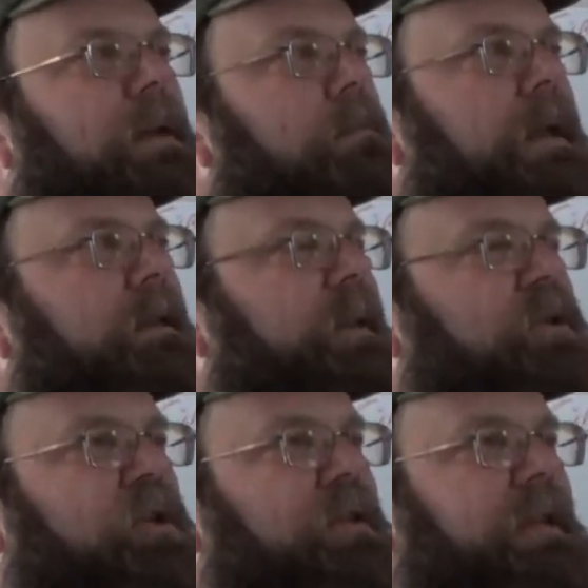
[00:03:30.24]
means they
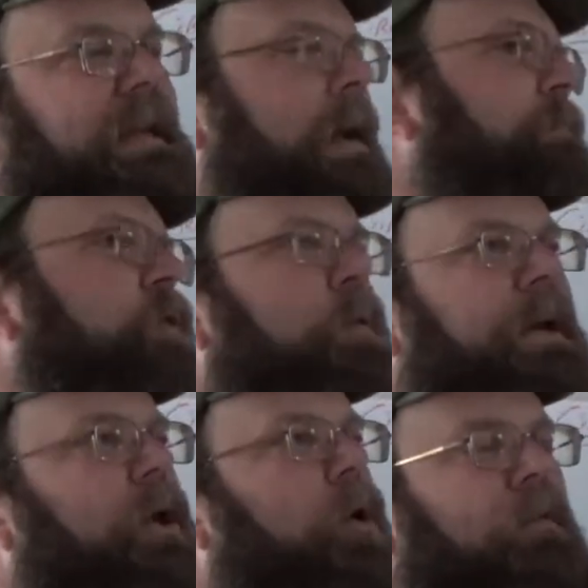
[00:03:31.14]
just kept
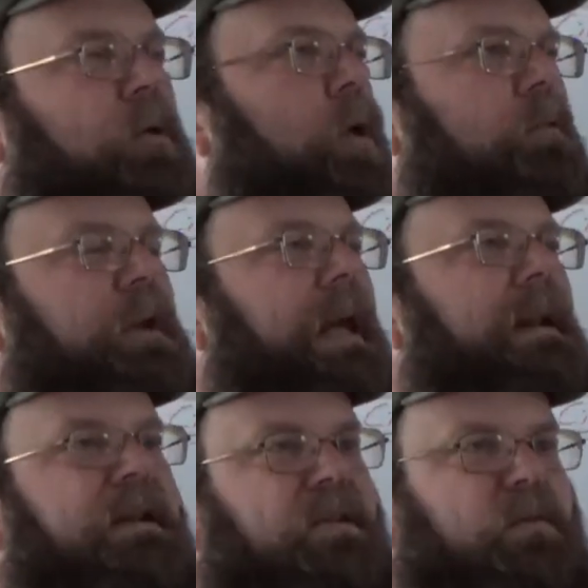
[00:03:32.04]
doing it over and over again,
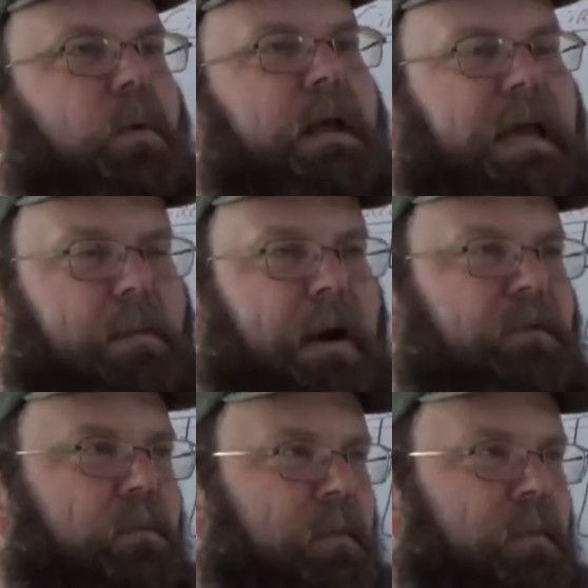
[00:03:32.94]
and this is what it came out to